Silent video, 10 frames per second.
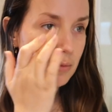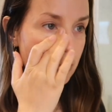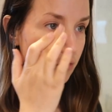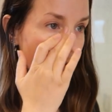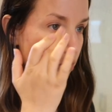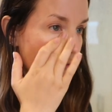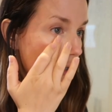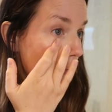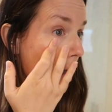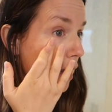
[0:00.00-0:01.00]
So I've got to
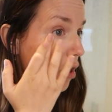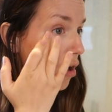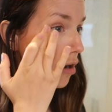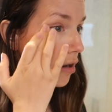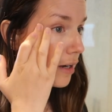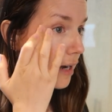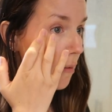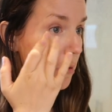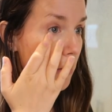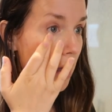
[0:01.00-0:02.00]
repack our nappy